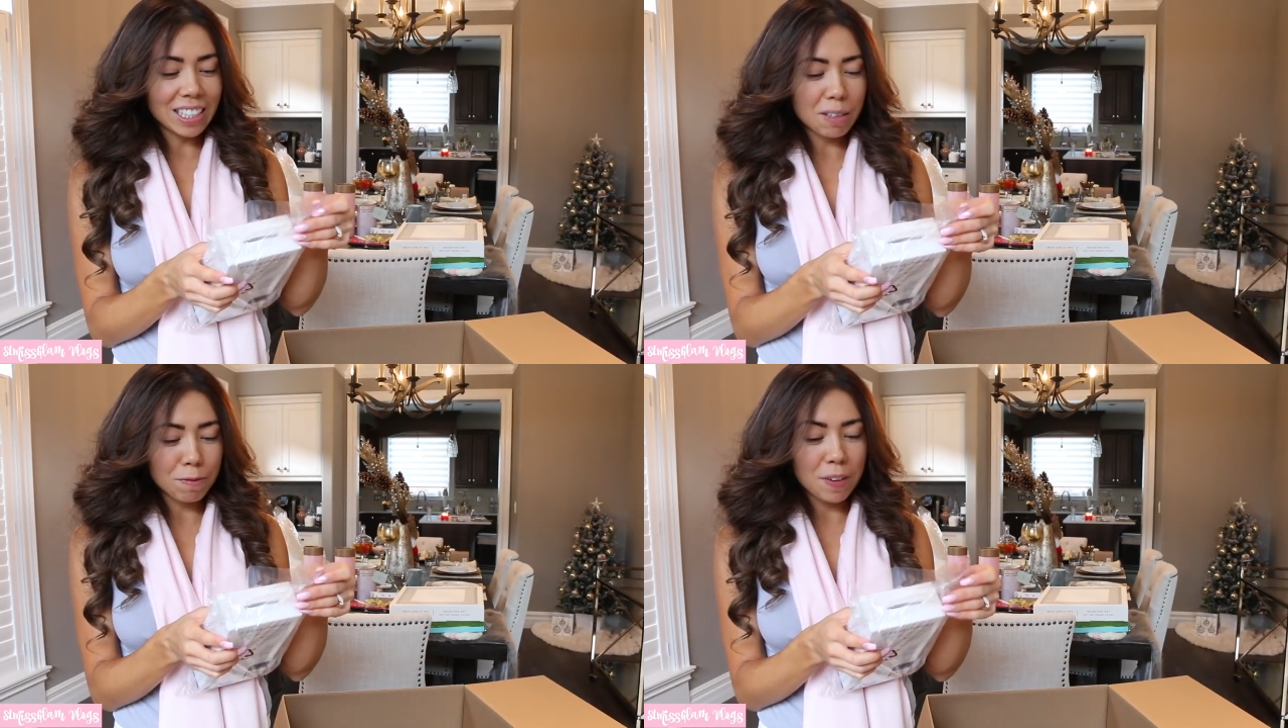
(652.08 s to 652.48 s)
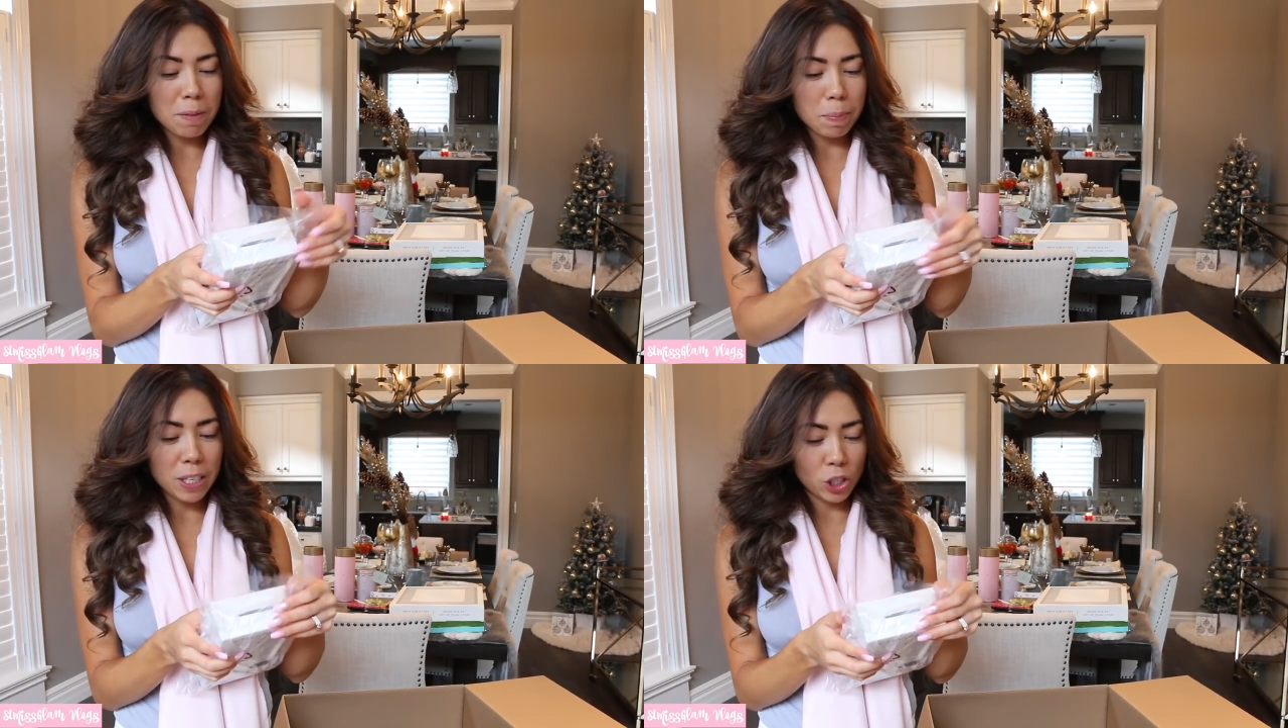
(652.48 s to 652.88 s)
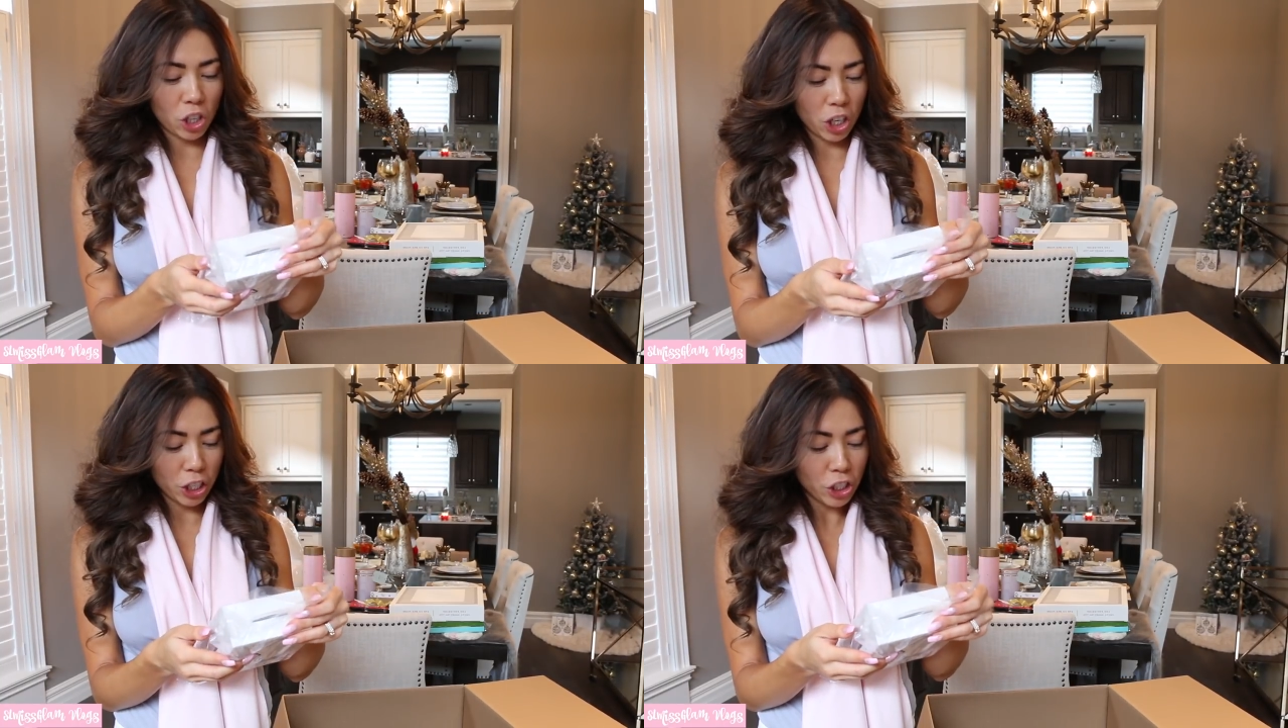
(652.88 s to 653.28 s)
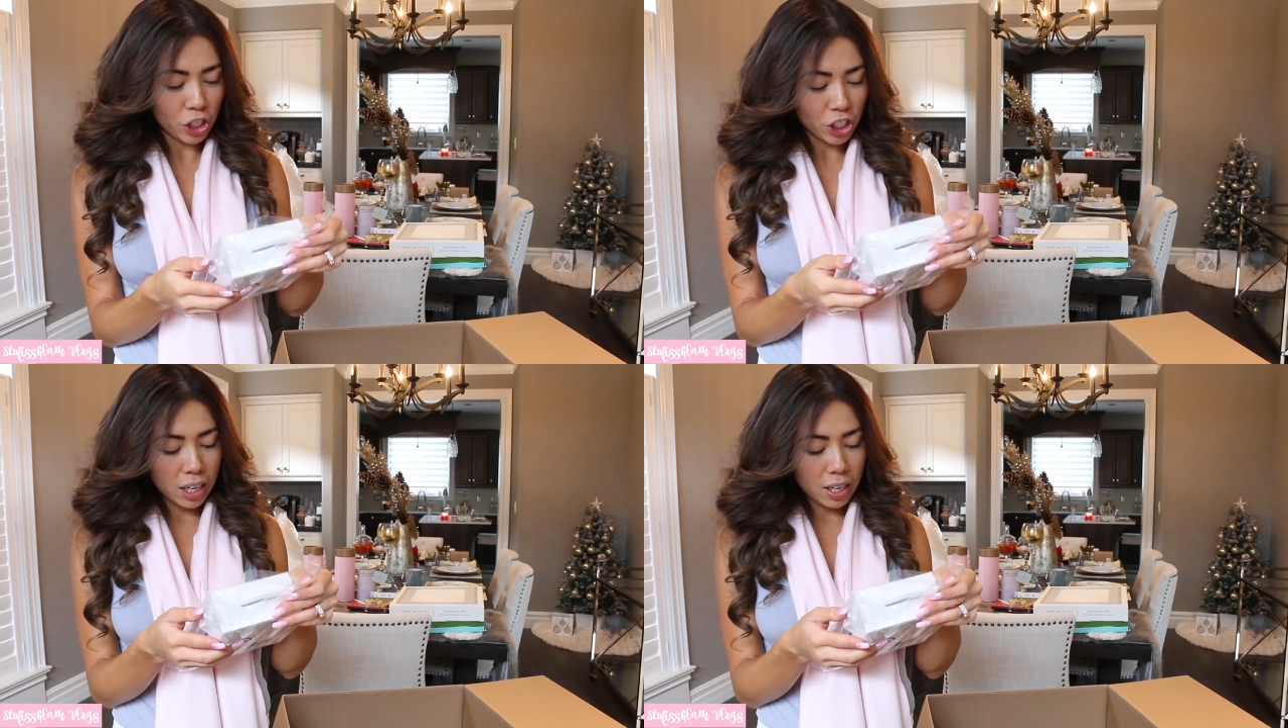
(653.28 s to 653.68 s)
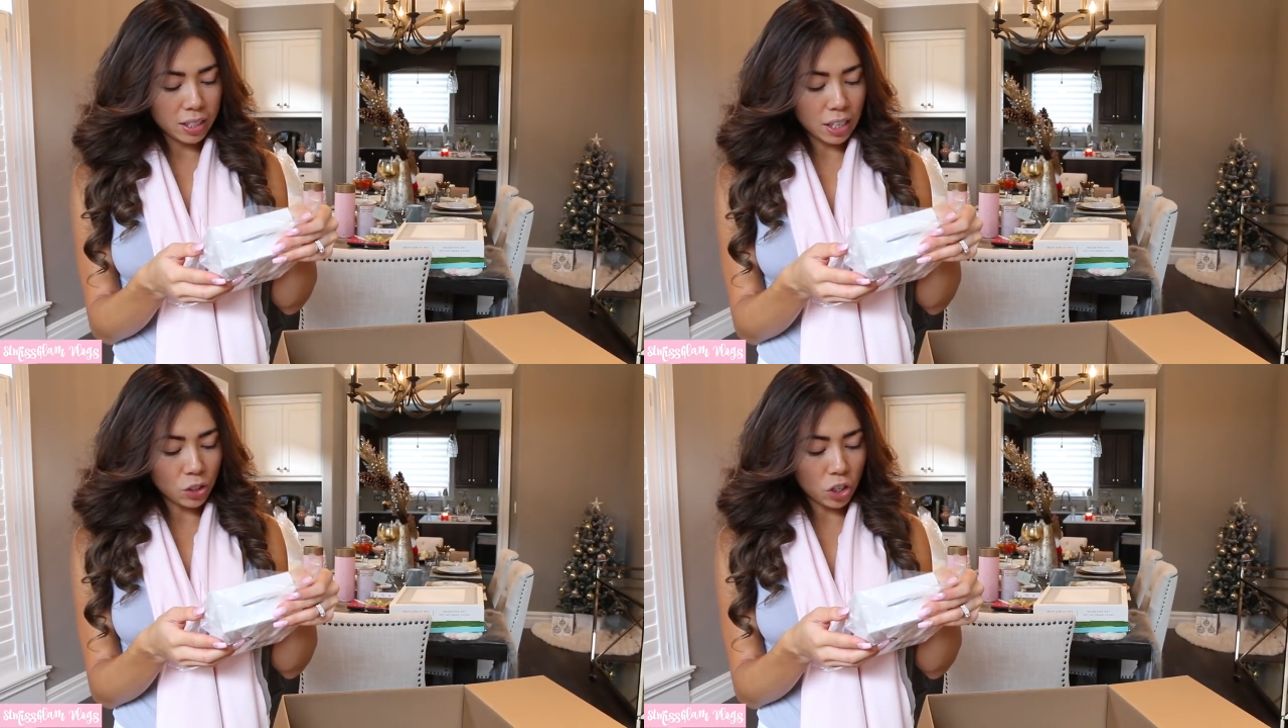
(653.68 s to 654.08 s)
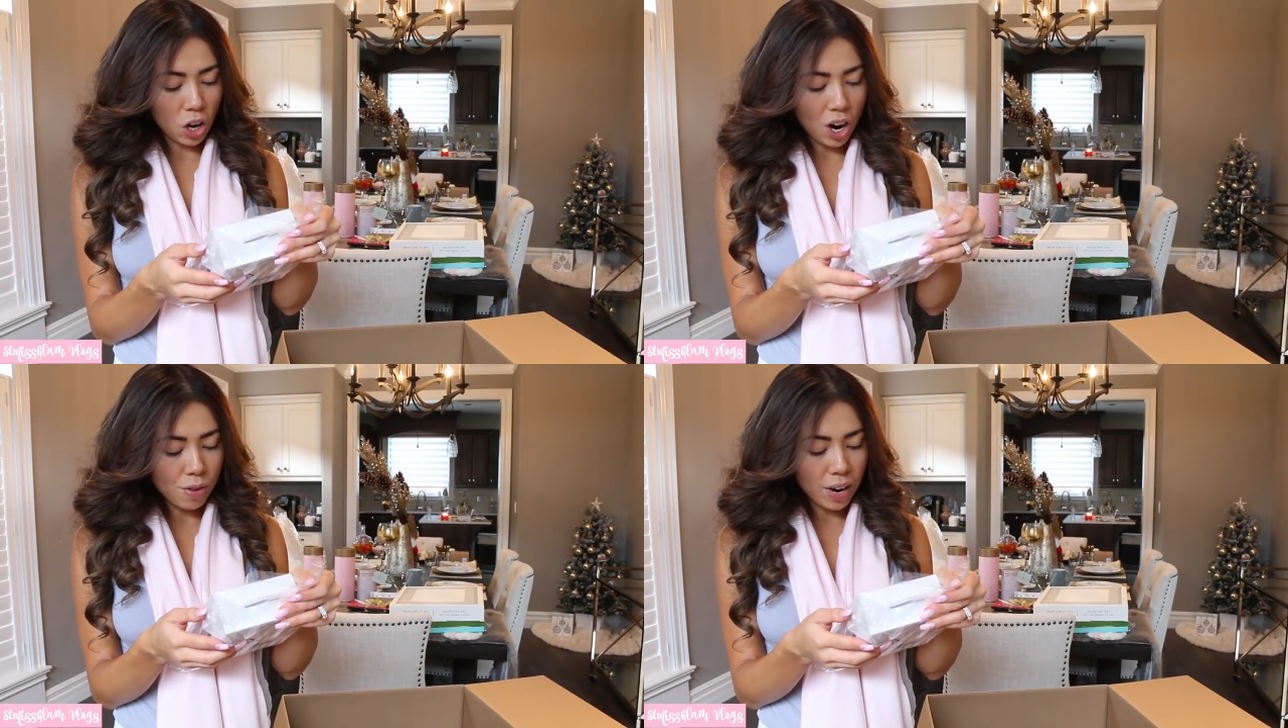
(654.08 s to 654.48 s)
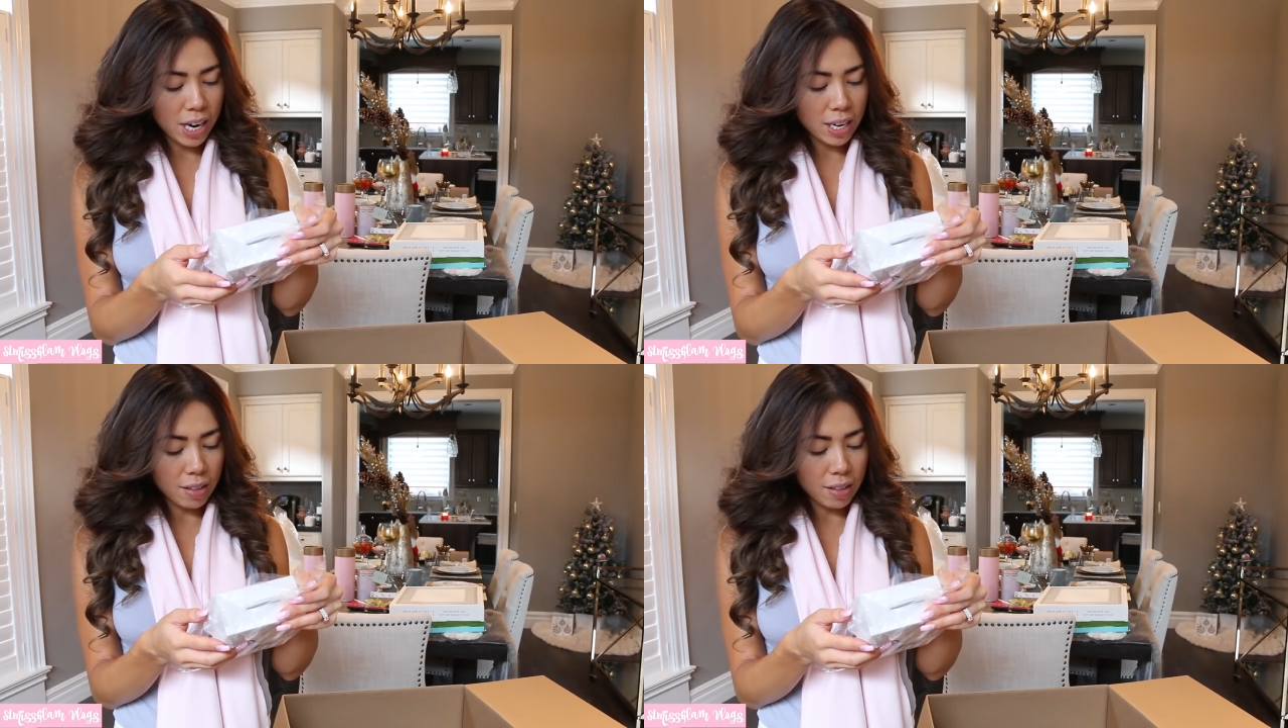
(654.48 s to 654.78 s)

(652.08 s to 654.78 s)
is the Fitbit Charge. It does your heart rate,